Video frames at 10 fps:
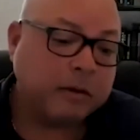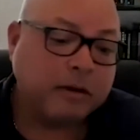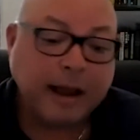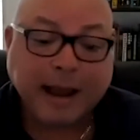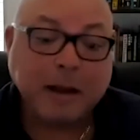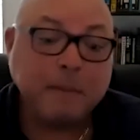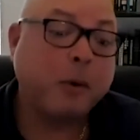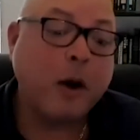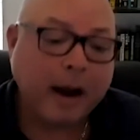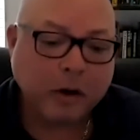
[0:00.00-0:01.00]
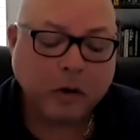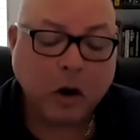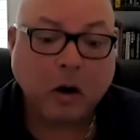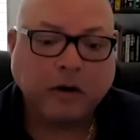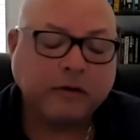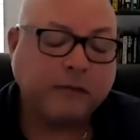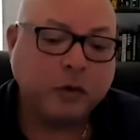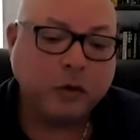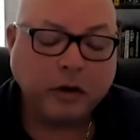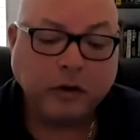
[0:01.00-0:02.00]
decade prior to ours, a
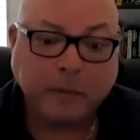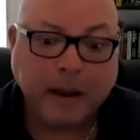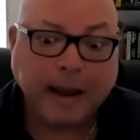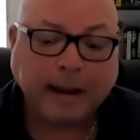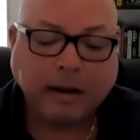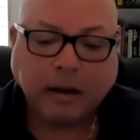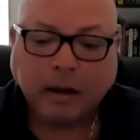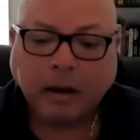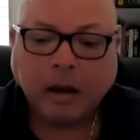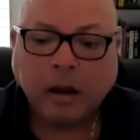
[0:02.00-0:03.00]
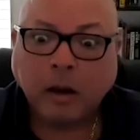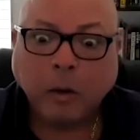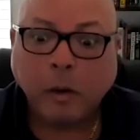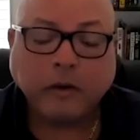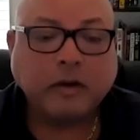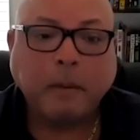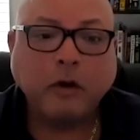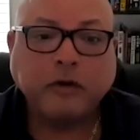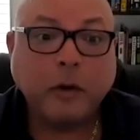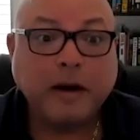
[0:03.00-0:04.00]
few years back, we were
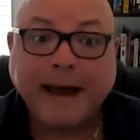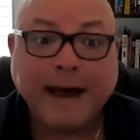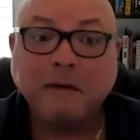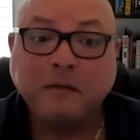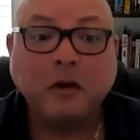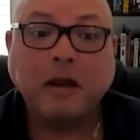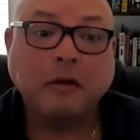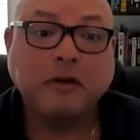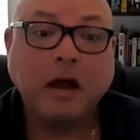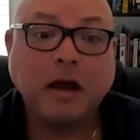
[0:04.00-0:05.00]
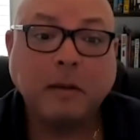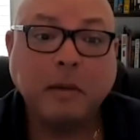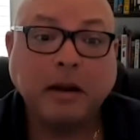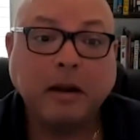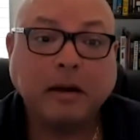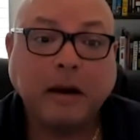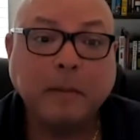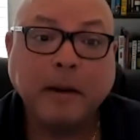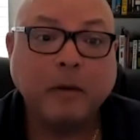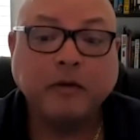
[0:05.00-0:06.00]
supposed to already have full autonomy.
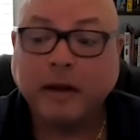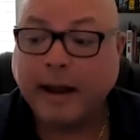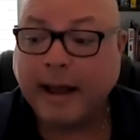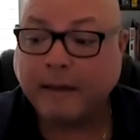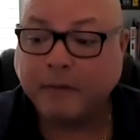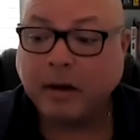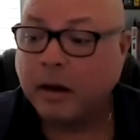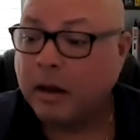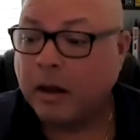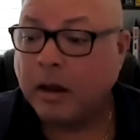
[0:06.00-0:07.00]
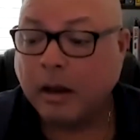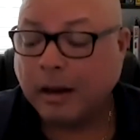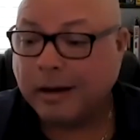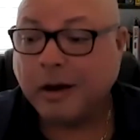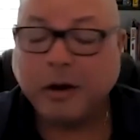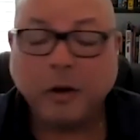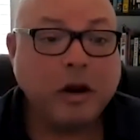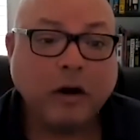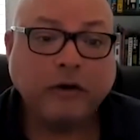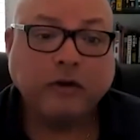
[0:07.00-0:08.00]
Everybody was going to have it. You know, here
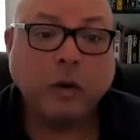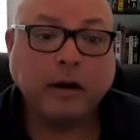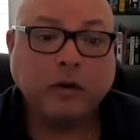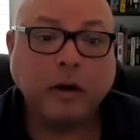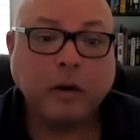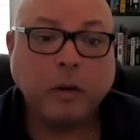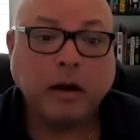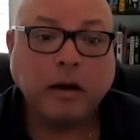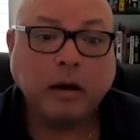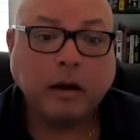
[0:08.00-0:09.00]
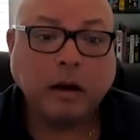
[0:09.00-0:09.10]
we are, it's 2021.